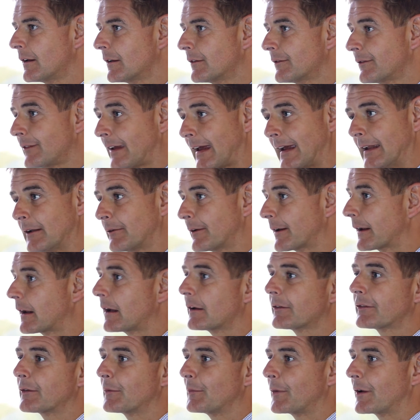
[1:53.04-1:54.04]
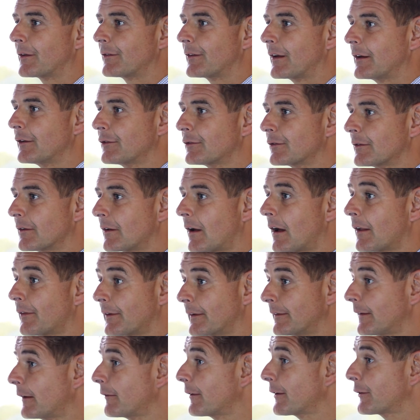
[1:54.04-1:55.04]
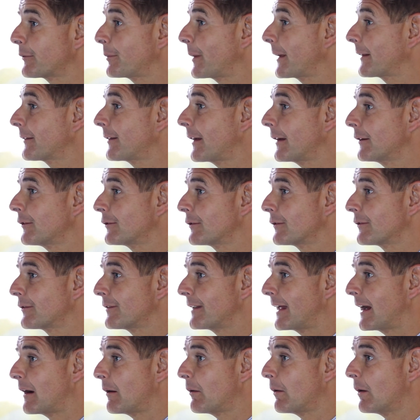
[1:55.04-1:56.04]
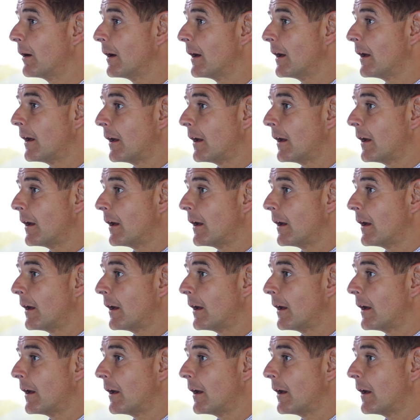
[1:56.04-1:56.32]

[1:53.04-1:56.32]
tailoring, customization, I think their expectations now